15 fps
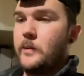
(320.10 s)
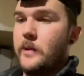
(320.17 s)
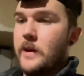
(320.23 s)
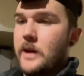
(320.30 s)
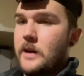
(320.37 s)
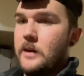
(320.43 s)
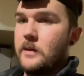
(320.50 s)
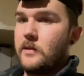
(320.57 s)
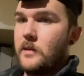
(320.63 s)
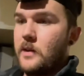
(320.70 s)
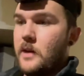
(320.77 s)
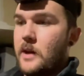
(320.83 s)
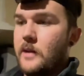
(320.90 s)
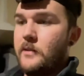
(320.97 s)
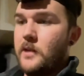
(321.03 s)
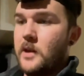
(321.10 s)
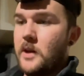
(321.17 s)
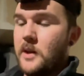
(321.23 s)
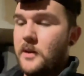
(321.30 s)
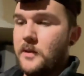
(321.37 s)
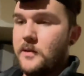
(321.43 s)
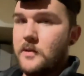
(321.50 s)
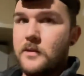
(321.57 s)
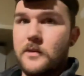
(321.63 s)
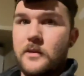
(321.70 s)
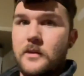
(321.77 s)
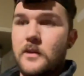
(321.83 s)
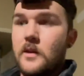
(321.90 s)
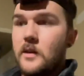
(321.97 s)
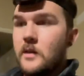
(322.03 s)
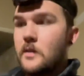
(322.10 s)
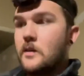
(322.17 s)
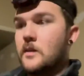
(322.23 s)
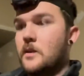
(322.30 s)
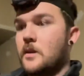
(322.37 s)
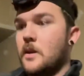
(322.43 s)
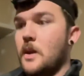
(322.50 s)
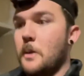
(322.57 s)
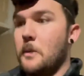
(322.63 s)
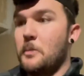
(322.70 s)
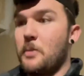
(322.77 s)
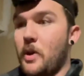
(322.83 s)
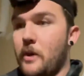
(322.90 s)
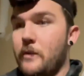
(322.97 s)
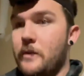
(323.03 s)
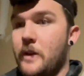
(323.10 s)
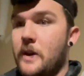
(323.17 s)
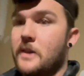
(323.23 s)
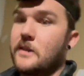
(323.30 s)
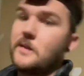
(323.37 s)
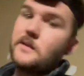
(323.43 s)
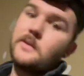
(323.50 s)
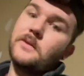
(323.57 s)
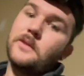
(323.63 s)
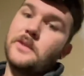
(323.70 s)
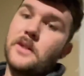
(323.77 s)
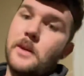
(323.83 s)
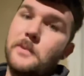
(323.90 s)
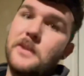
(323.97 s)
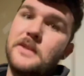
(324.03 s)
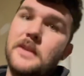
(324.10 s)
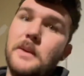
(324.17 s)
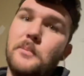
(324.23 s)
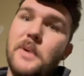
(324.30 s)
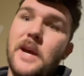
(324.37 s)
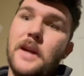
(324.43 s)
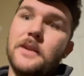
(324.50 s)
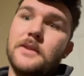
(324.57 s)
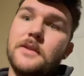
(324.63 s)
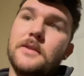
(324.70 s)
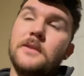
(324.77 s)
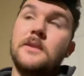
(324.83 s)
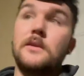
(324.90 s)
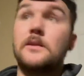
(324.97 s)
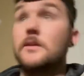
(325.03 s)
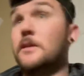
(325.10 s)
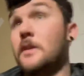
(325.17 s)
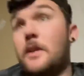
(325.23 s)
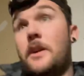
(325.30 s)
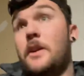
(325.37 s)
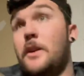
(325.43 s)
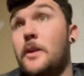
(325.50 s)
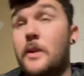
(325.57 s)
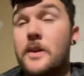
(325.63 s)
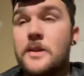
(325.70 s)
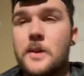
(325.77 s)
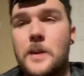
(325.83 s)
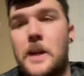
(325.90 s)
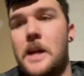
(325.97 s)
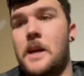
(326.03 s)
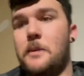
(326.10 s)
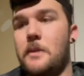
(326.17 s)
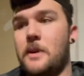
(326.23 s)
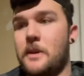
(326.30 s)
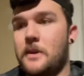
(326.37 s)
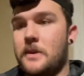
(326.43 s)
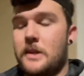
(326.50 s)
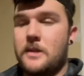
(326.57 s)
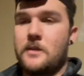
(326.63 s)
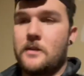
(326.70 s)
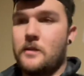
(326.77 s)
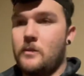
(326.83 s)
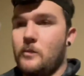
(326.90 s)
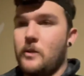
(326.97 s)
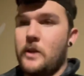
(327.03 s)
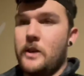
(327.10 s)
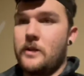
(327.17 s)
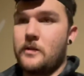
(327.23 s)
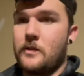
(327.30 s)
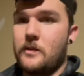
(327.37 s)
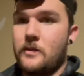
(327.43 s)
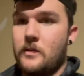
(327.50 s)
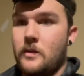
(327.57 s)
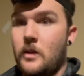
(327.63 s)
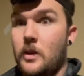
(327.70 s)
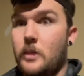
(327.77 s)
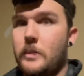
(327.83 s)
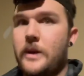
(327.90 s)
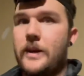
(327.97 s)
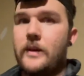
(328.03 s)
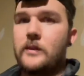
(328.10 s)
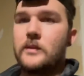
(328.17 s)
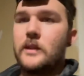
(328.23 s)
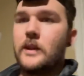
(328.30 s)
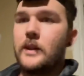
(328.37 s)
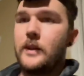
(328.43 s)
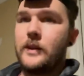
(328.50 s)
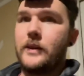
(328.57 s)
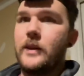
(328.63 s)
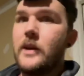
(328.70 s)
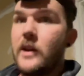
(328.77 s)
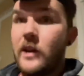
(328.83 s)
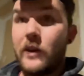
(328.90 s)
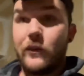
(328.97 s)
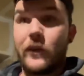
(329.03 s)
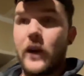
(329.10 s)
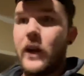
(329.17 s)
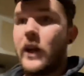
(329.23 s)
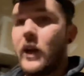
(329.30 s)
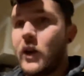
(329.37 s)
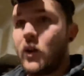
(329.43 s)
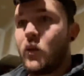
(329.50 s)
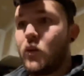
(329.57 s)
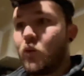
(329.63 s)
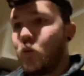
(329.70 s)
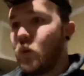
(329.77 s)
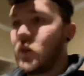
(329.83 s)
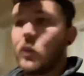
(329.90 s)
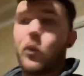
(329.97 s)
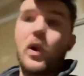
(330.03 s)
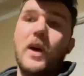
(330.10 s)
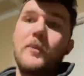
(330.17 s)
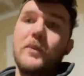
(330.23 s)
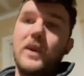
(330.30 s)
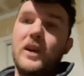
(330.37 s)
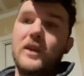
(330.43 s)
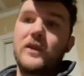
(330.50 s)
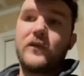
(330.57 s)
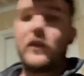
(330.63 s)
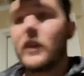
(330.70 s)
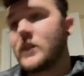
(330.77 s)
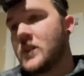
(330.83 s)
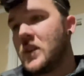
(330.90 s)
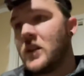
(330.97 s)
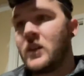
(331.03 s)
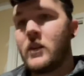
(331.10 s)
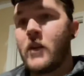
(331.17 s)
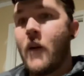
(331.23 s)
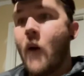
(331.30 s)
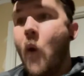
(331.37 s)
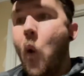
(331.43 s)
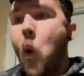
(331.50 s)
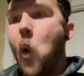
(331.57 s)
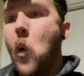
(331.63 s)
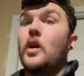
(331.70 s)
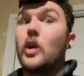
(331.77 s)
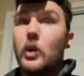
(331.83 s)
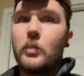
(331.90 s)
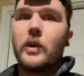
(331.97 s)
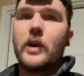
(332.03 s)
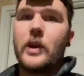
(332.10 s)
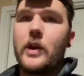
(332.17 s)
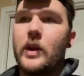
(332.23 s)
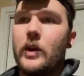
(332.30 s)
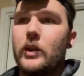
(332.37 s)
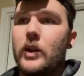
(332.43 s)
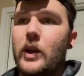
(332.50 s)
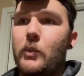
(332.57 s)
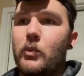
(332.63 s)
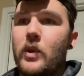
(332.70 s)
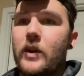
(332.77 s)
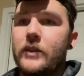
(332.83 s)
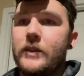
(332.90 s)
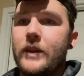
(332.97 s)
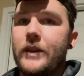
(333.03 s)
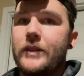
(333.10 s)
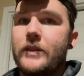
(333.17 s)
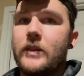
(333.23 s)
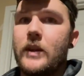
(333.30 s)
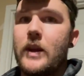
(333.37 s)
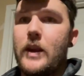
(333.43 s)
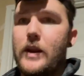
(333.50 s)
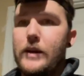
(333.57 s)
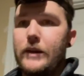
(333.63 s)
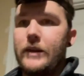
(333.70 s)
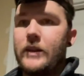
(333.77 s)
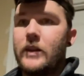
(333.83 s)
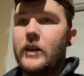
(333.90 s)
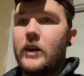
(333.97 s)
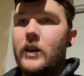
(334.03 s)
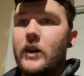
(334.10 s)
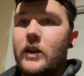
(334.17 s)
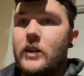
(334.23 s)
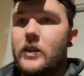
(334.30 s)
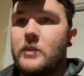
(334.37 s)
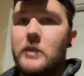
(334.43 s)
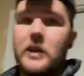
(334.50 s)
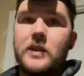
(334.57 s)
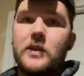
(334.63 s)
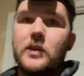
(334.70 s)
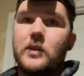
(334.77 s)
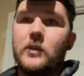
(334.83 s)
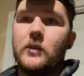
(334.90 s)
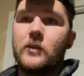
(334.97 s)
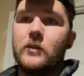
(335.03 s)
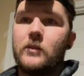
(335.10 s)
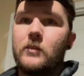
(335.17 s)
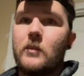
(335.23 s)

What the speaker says: that not everything is gonna be perfect. There's gonna be setbacks, and you know, that's okay, because that's what it's all about. And finding out what the problem is, fixing it, all a part of the learning process, and it just makes you